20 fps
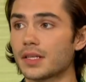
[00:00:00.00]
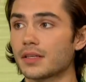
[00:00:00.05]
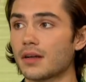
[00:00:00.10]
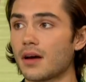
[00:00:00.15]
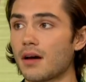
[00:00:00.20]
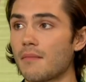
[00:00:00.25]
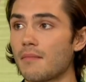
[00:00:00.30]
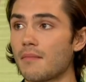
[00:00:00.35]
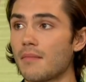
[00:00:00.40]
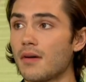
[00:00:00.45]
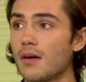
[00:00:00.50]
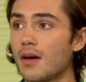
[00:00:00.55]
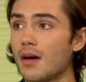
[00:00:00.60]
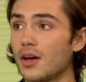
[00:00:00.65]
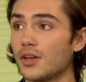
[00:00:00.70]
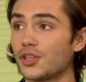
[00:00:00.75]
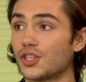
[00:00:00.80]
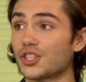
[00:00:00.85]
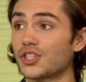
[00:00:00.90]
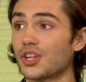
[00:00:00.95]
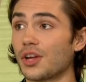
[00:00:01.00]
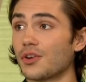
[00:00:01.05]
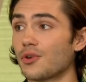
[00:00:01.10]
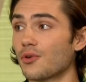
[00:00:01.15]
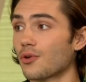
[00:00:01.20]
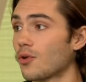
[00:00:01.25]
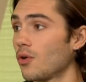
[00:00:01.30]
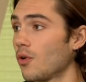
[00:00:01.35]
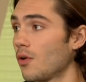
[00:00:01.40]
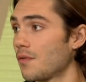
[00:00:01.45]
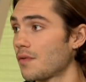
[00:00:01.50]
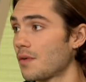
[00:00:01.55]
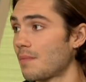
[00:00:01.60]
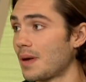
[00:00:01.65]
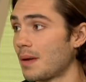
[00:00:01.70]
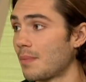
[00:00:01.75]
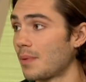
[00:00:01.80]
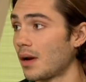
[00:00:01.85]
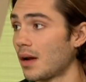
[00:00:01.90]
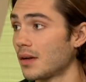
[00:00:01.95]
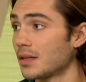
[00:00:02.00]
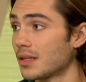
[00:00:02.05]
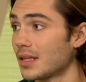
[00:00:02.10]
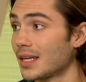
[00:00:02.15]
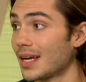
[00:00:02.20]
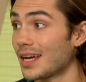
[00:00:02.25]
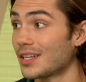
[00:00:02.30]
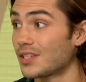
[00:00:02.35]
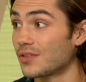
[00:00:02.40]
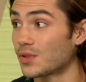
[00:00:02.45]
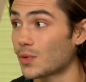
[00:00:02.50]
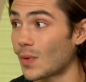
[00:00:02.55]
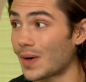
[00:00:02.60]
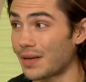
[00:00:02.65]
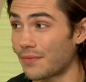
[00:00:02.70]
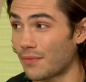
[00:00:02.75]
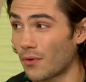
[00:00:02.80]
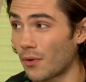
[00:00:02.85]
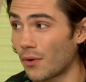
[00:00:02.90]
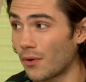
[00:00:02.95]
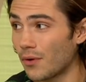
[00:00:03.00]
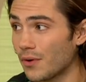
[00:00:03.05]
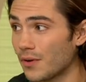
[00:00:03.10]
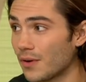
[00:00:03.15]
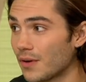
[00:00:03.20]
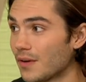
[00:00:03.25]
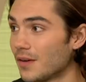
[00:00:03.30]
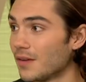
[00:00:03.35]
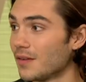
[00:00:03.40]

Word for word: it's um, just under a quarter of the people under the age of twenty-four